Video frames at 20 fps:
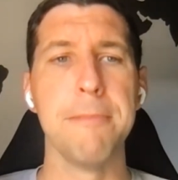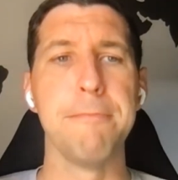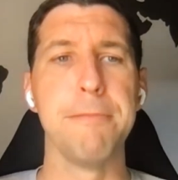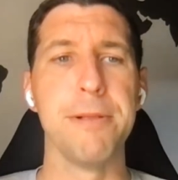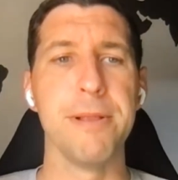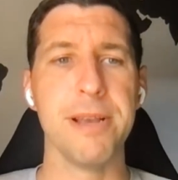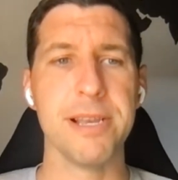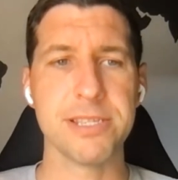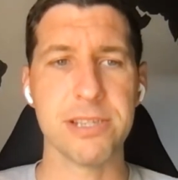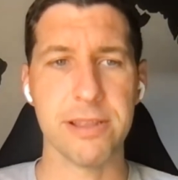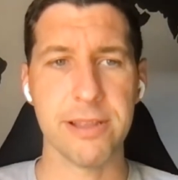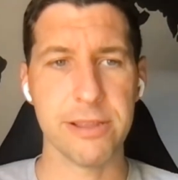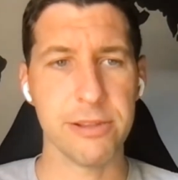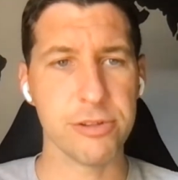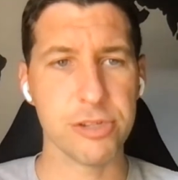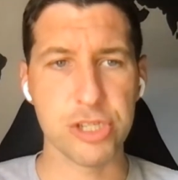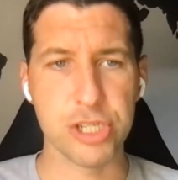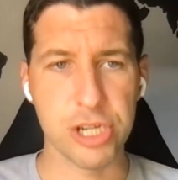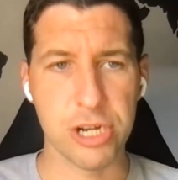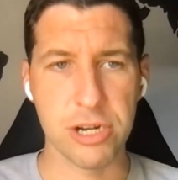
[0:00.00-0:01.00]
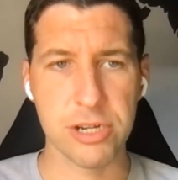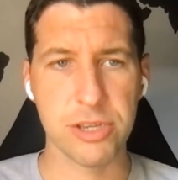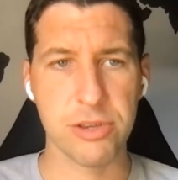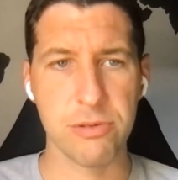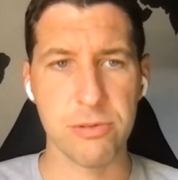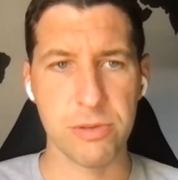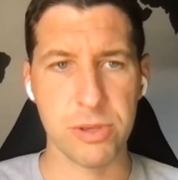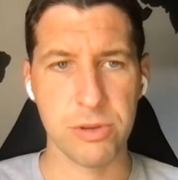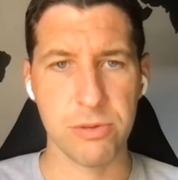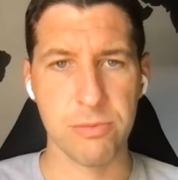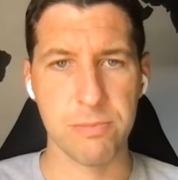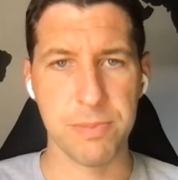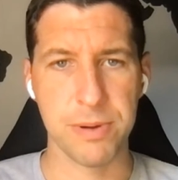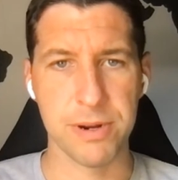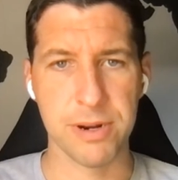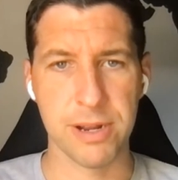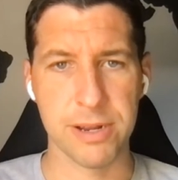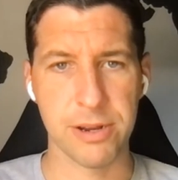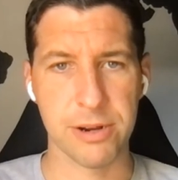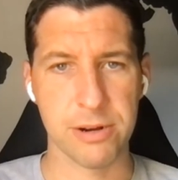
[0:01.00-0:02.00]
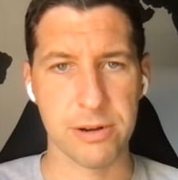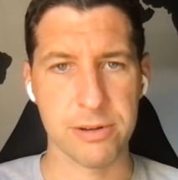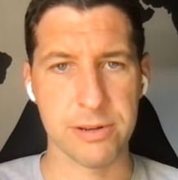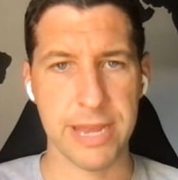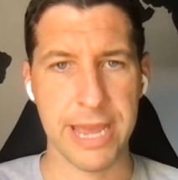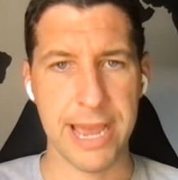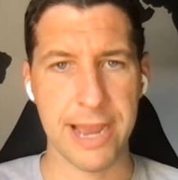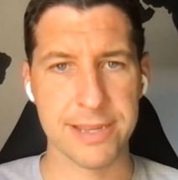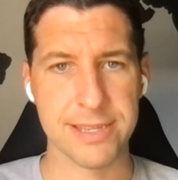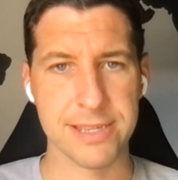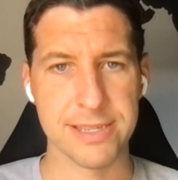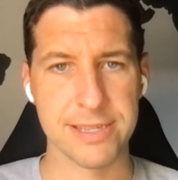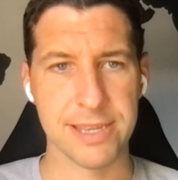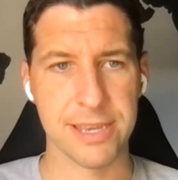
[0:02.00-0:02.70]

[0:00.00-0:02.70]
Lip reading: plus all the little junk you put on your taxes,